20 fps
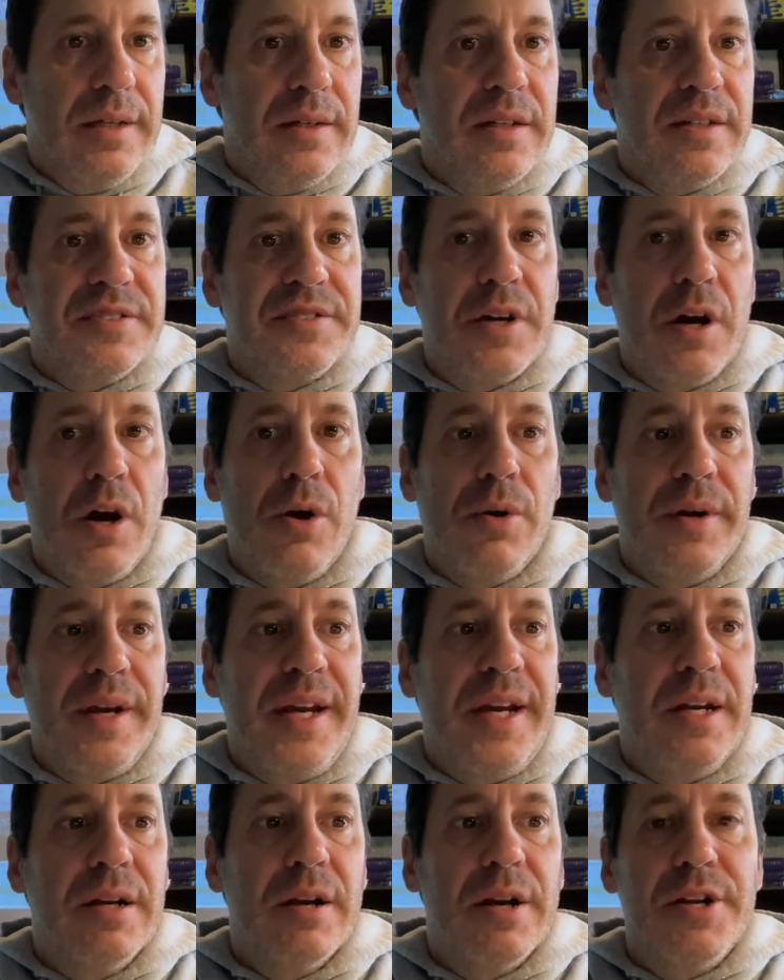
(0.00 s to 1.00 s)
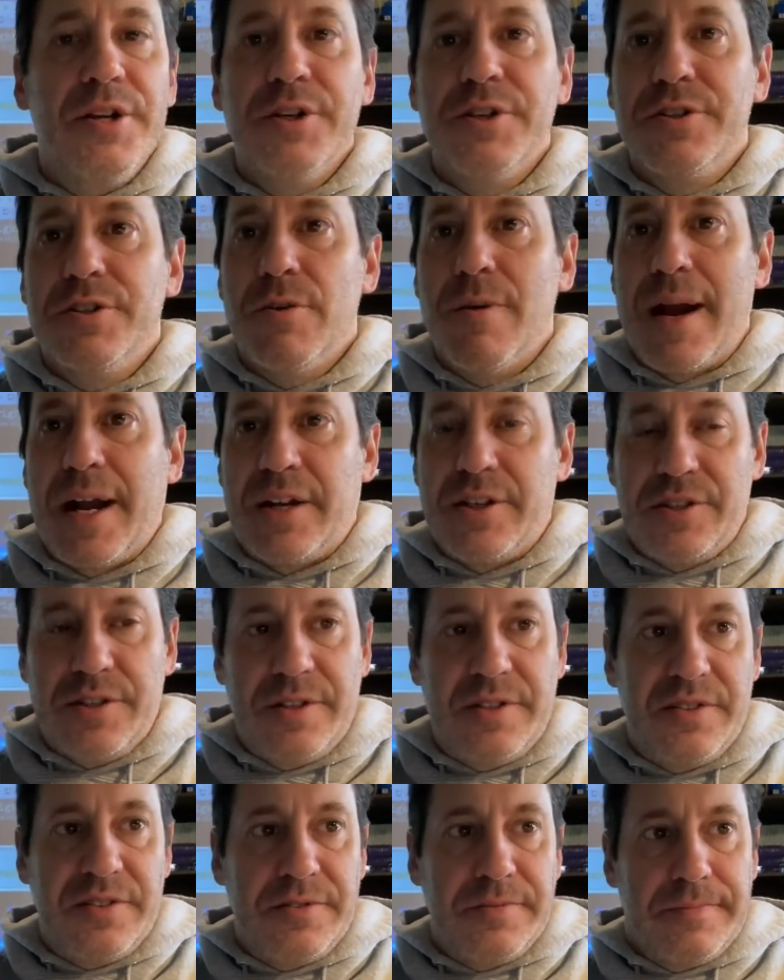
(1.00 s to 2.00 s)
So here are your
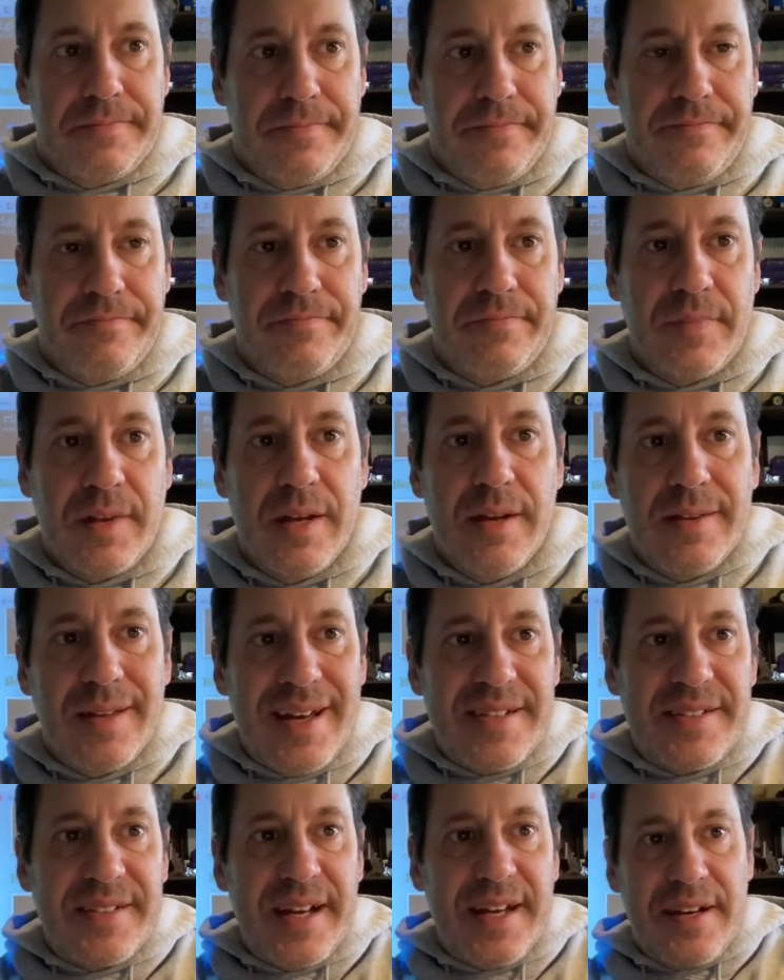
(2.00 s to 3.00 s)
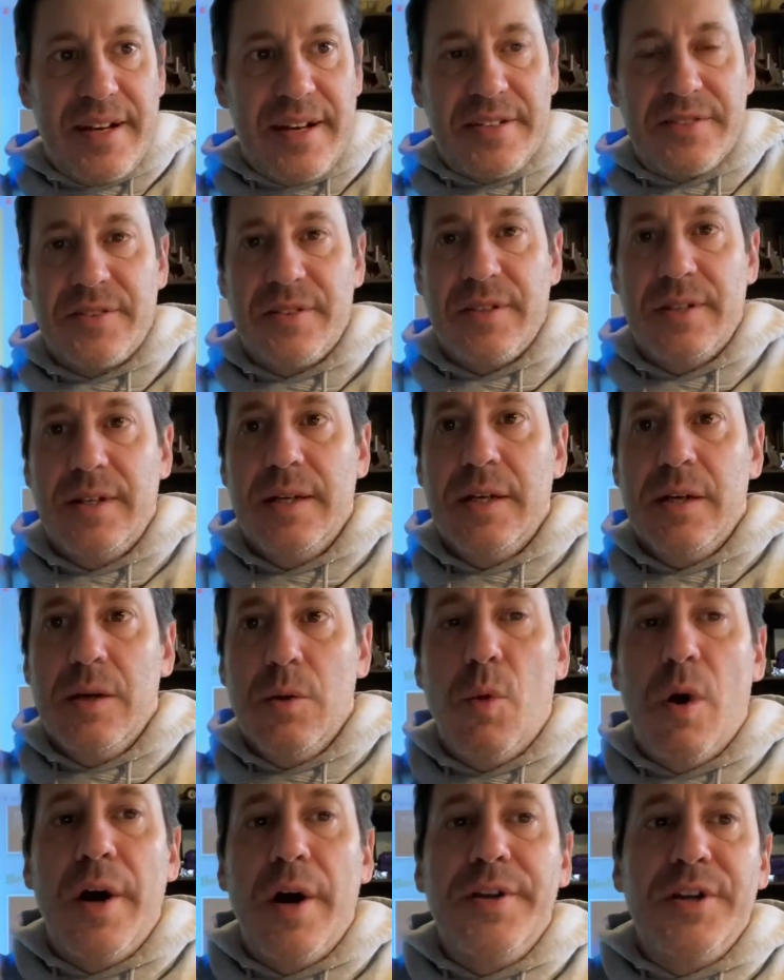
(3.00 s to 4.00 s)
directions. They say this.
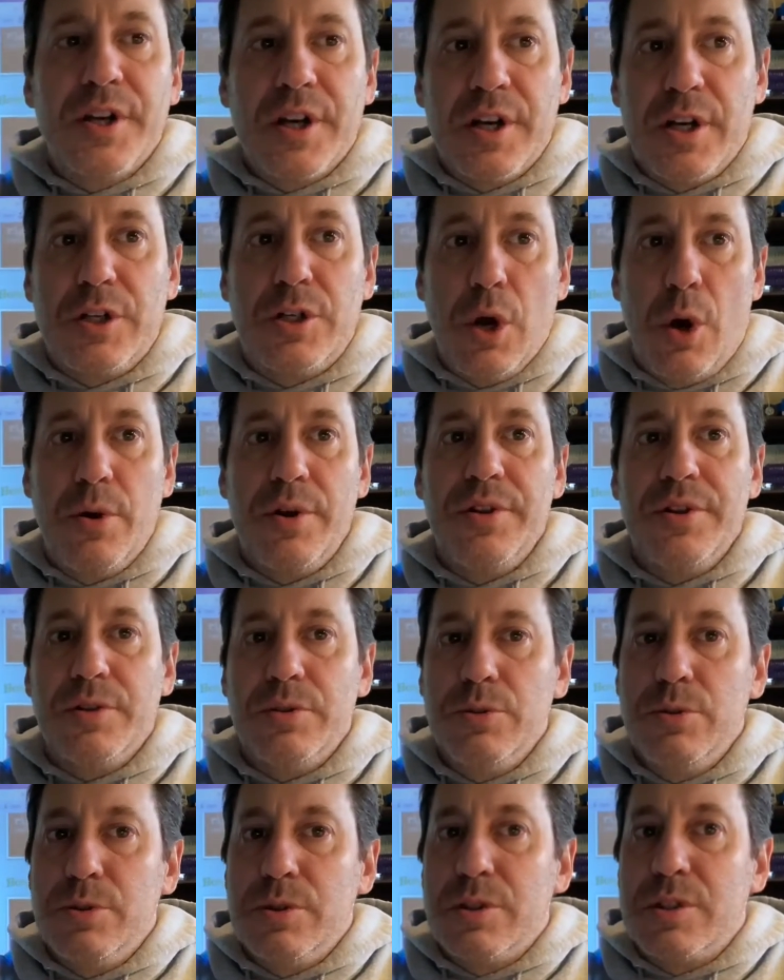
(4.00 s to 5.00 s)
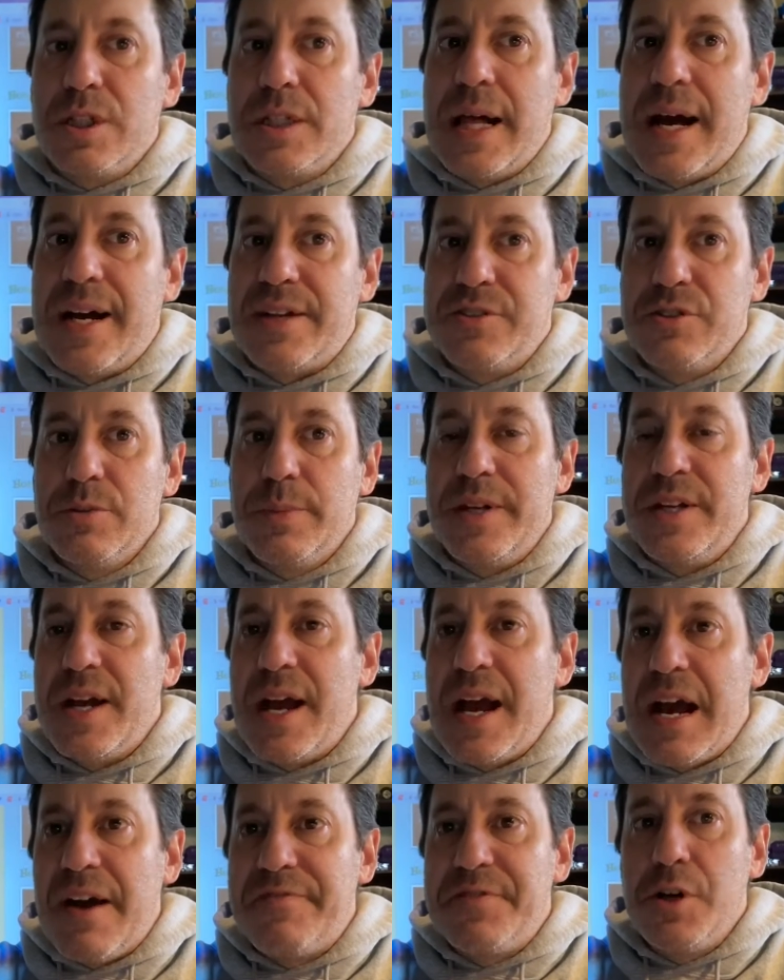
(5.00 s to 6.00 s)
One, you're gonna go to the Google Classroom and you
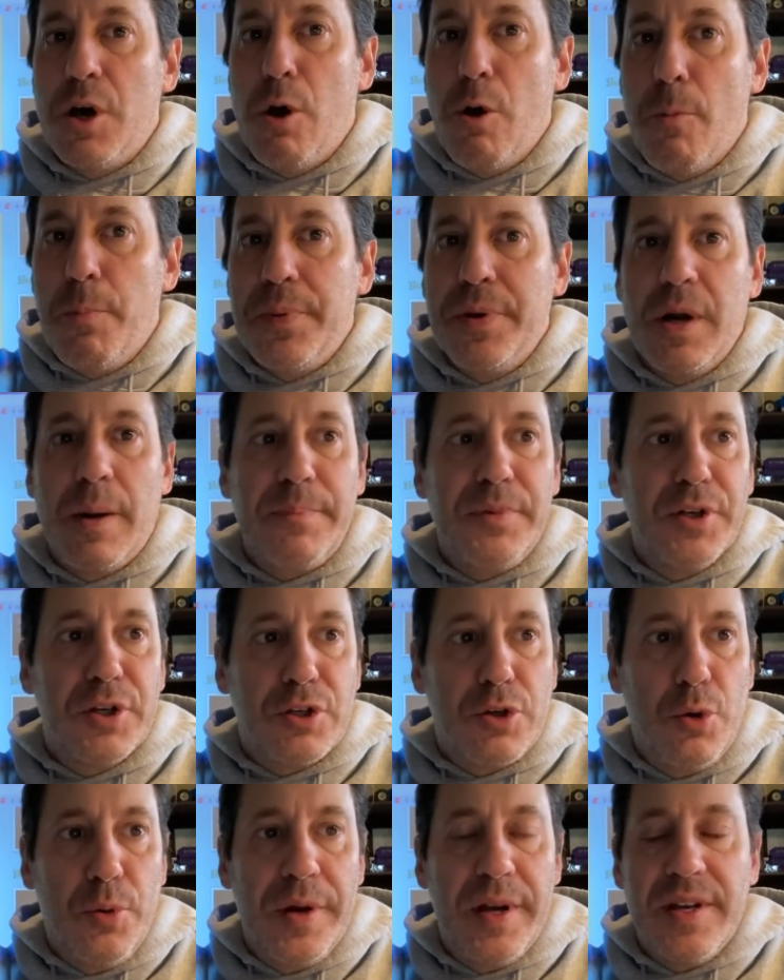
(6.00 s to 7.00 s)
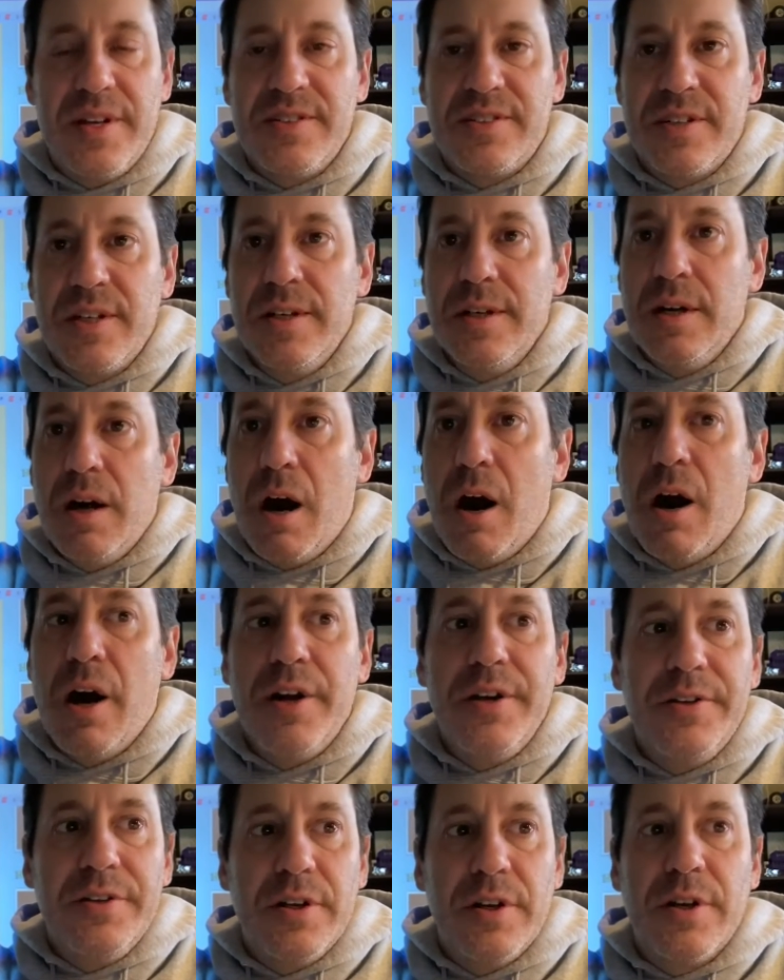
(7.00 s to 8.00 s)
have to open up your quiz
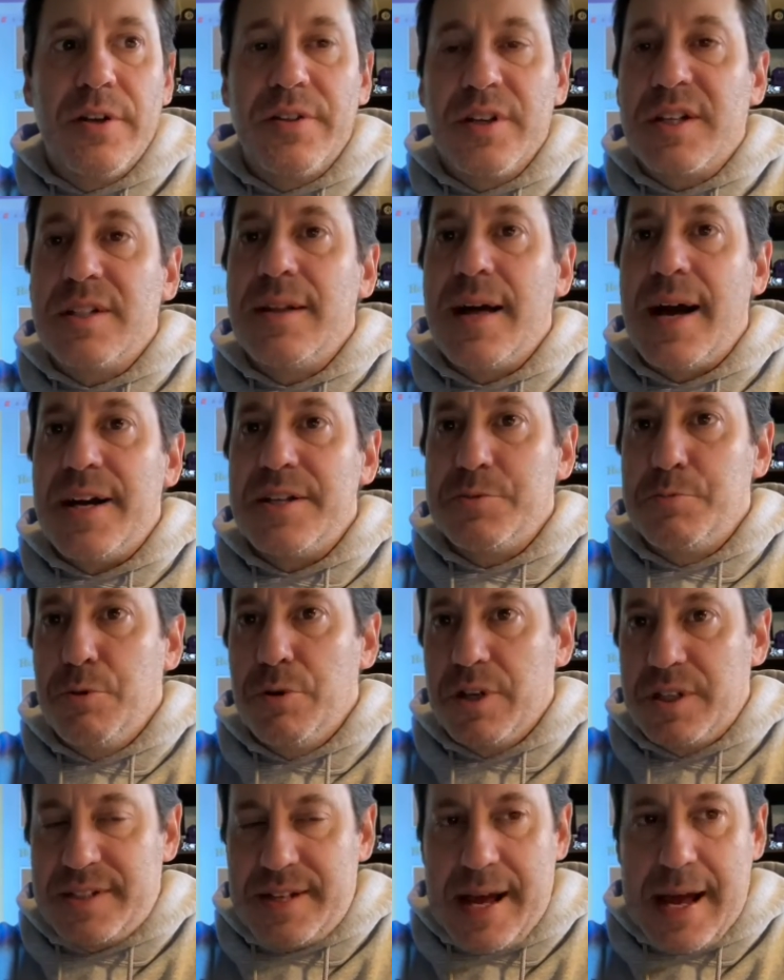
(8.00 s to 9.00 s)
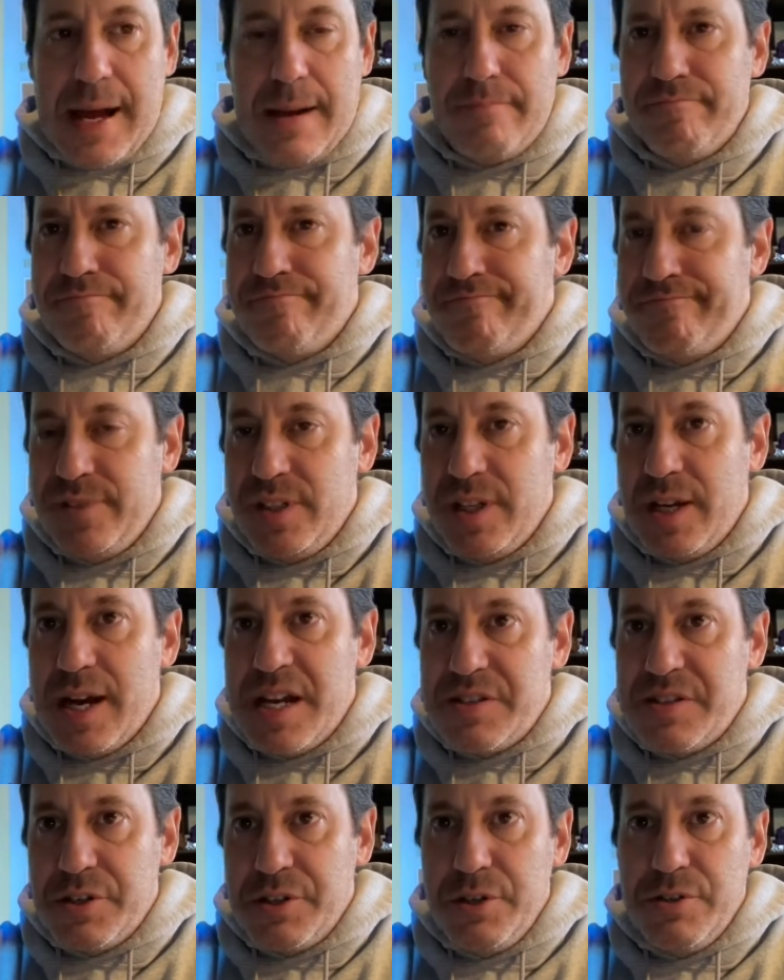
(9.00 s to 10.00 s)
under the classwork tab. You
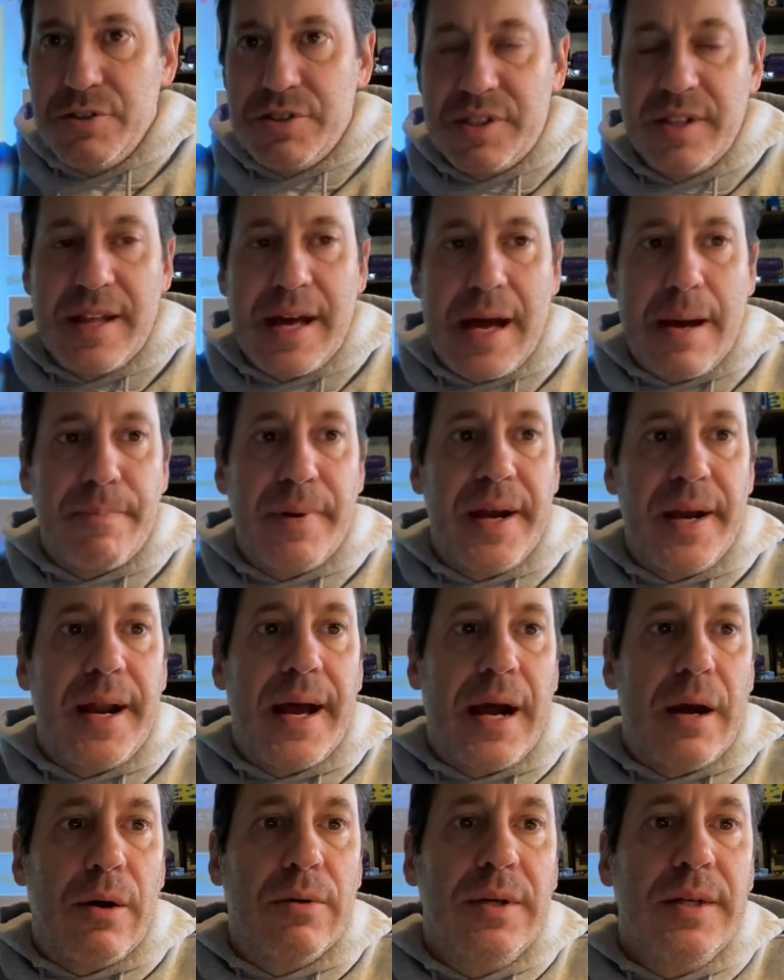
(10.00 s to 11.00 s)
guys are used to that by now.